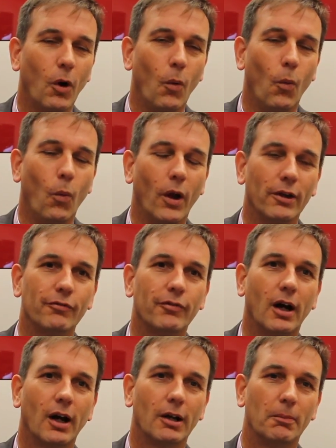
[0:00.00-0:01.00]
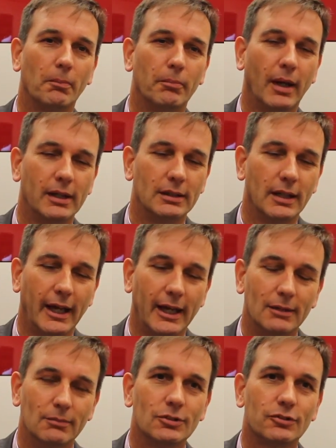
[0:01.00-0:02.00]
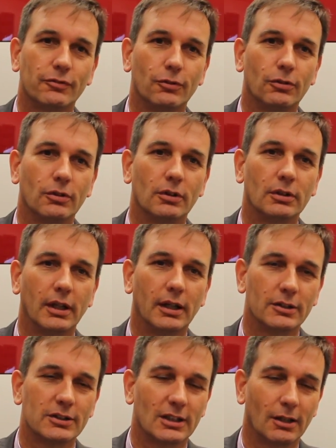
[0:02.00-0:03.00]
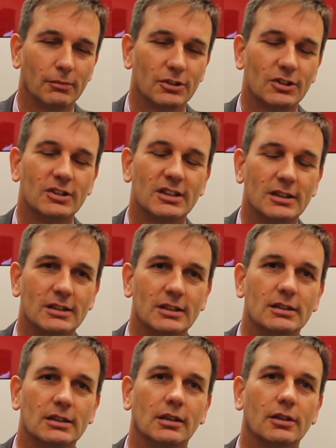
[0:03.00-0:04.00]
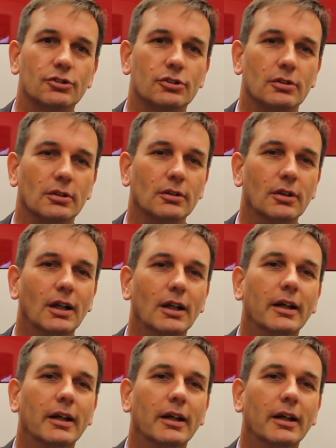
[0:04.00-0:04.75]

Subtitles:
One of our main aims for Alzheimer's Disease International